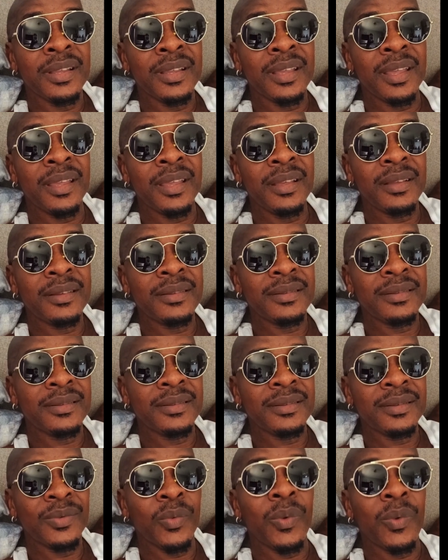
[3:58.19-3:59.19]
Eh?
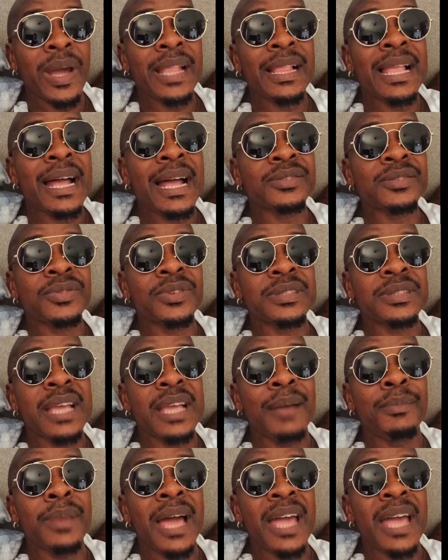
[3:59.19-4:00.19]
When last you see
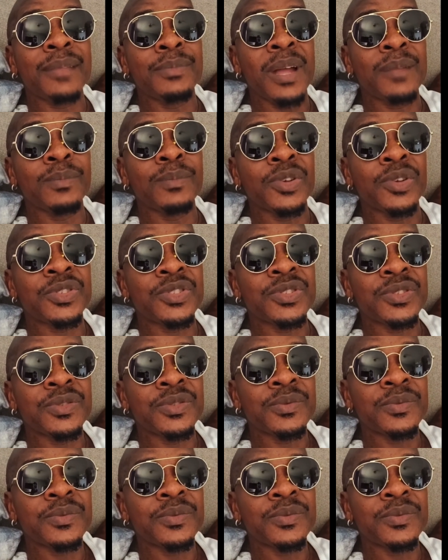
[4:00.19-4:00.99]
a blind man boss?